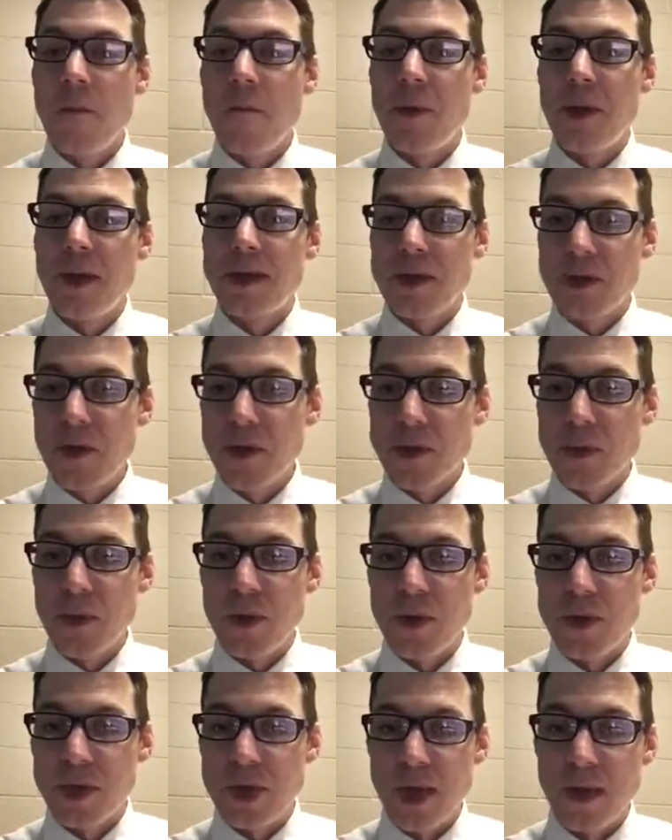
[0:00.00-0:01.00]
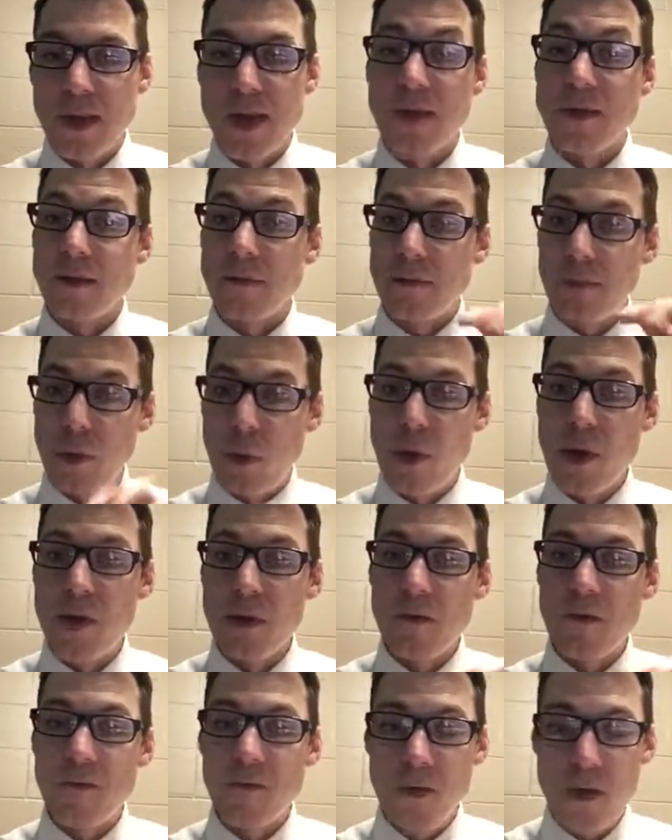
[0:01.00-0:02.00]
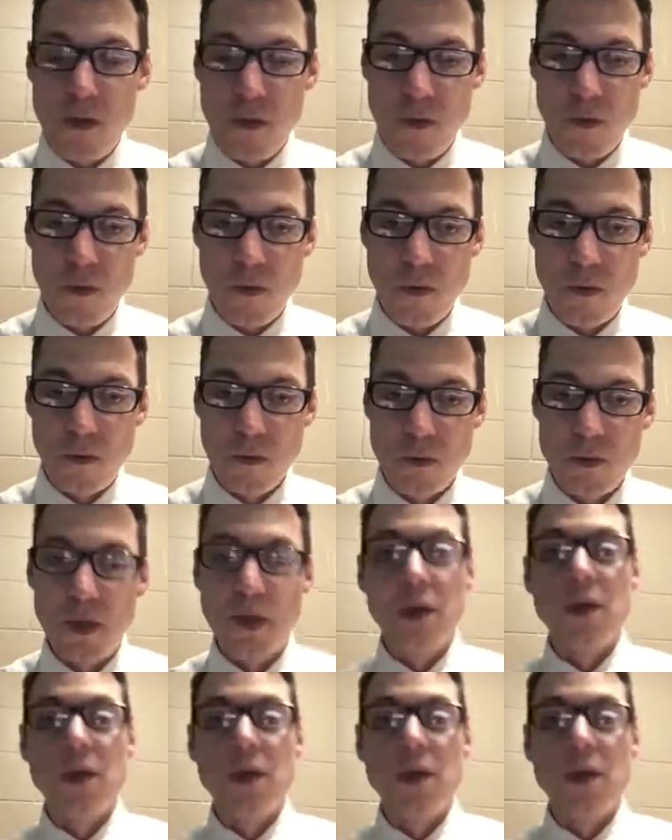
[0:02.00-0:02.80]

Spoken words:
But it's also interesting that the point of view